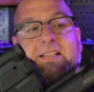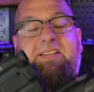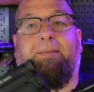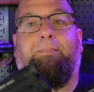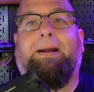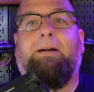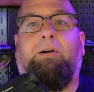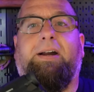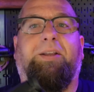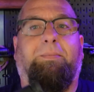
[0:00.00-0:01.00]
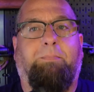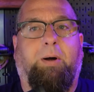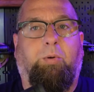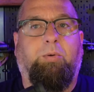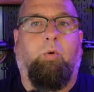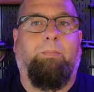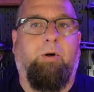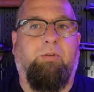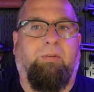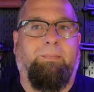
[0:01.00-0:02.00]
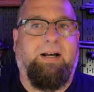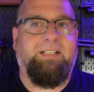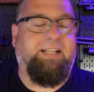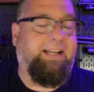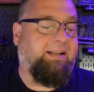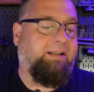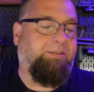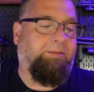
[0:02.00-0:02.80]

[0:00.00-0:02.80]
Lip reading: The barrel and the bolt were both from Mostec.